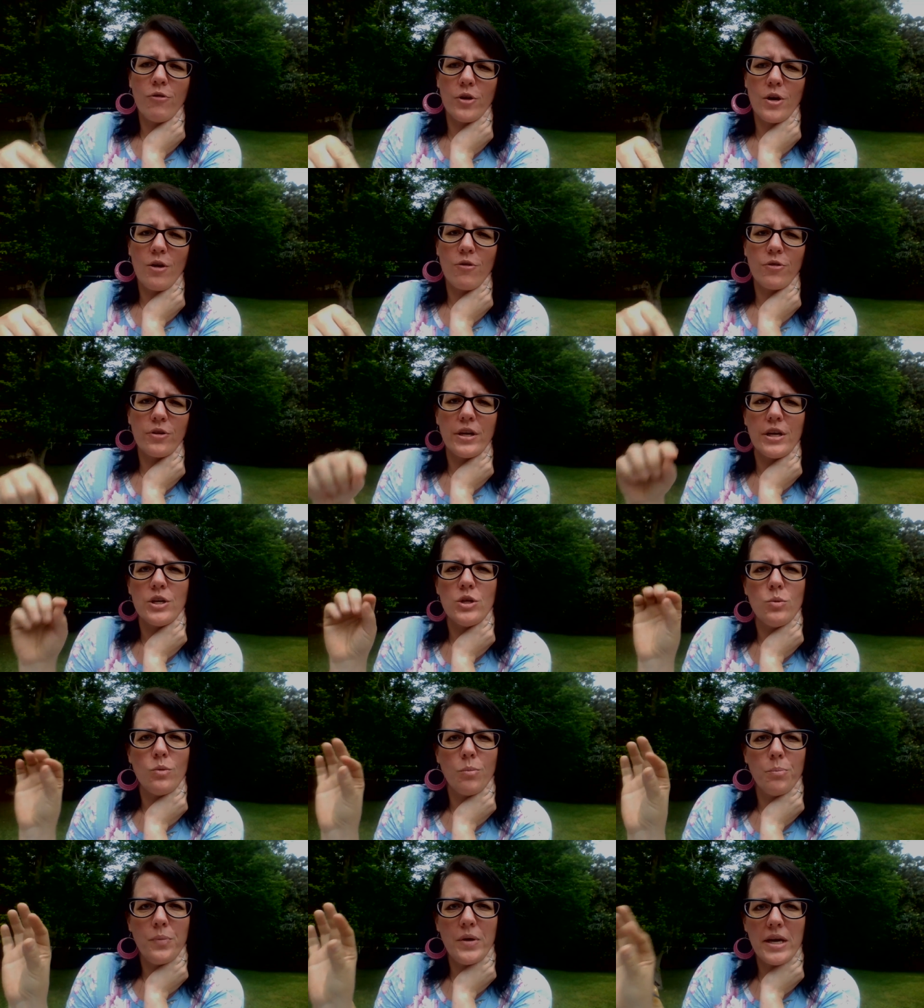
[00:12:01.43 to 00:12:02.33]
and over again, you
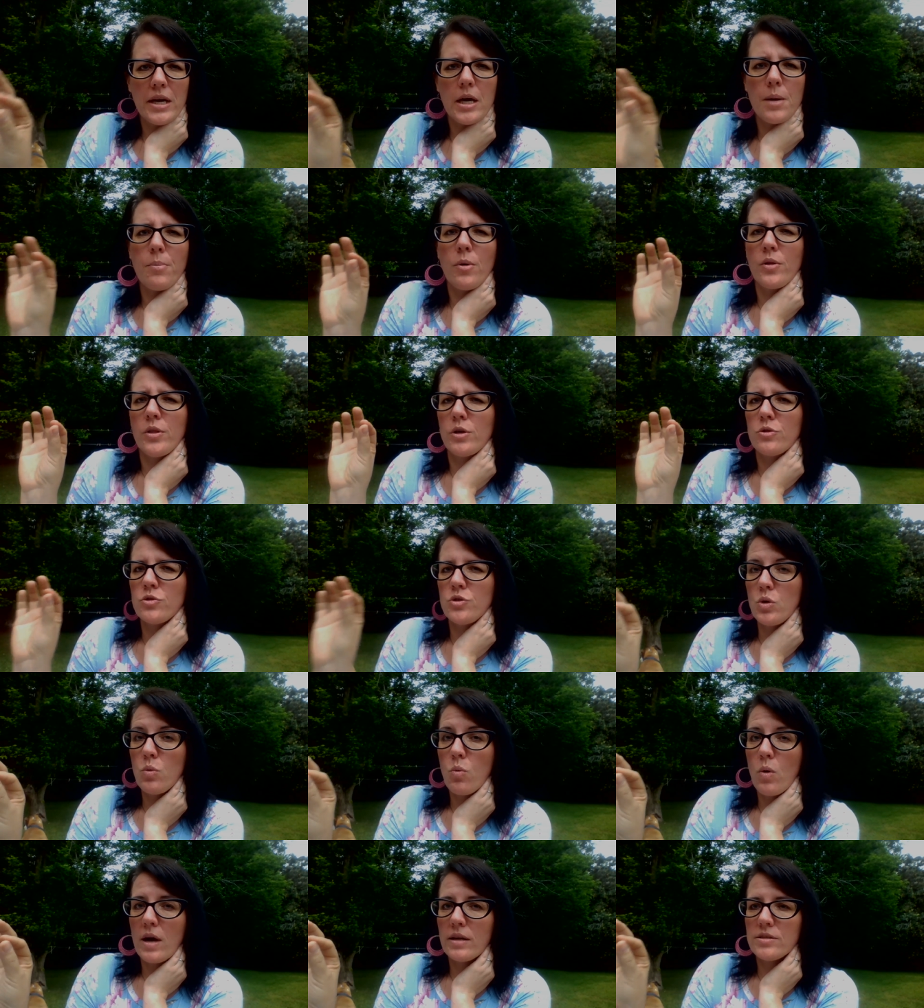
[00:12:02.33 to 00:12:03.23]
will pick up on those
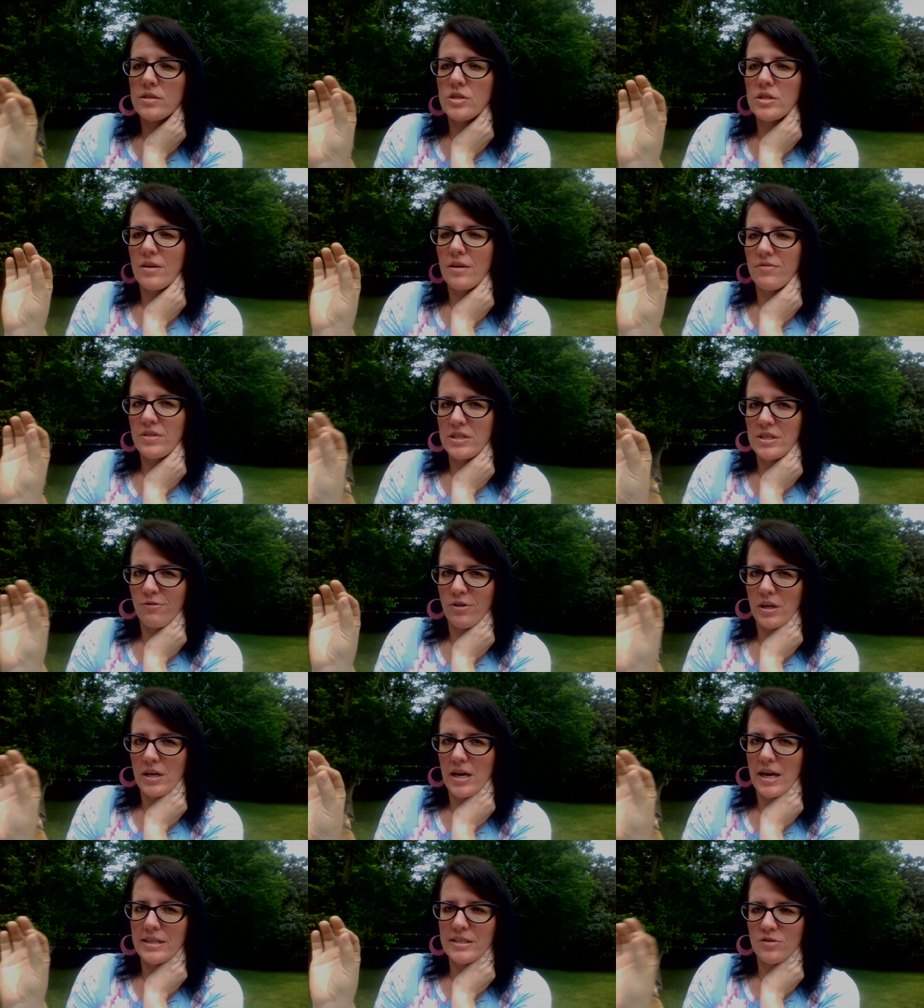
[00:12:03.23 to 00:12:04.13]
nuances of the different
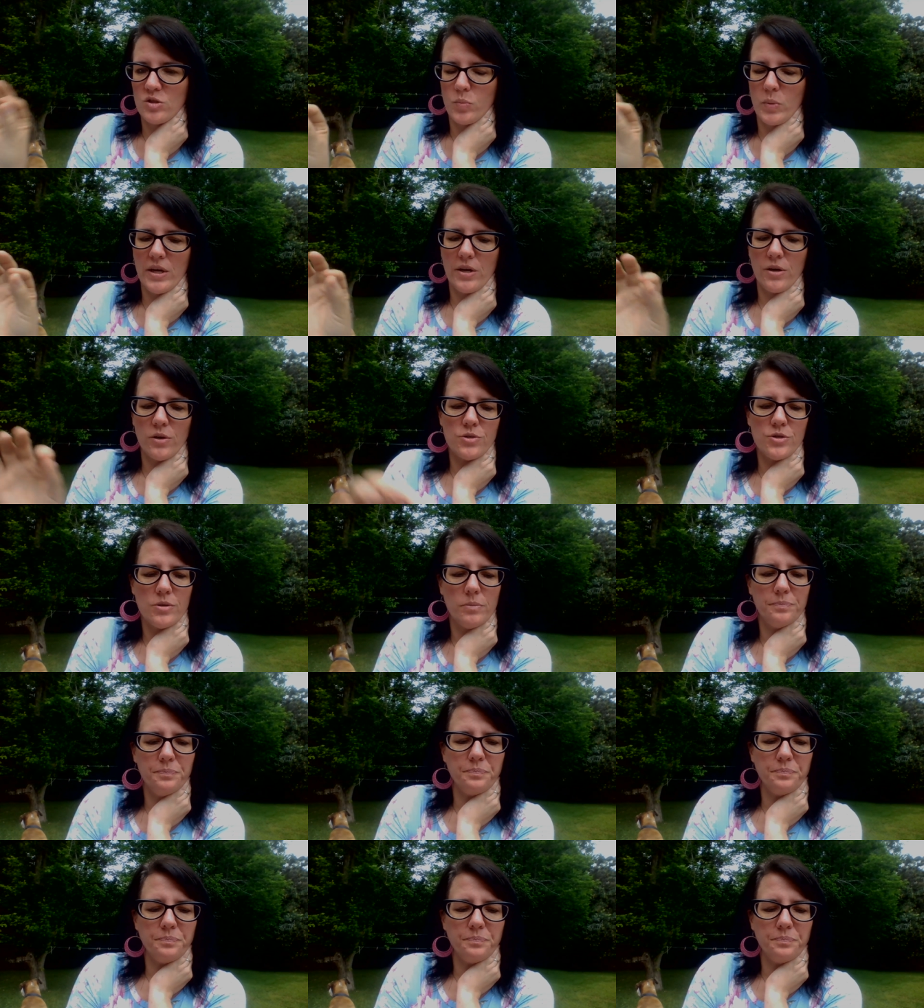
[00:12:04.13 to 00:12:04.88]
kinds of speakers.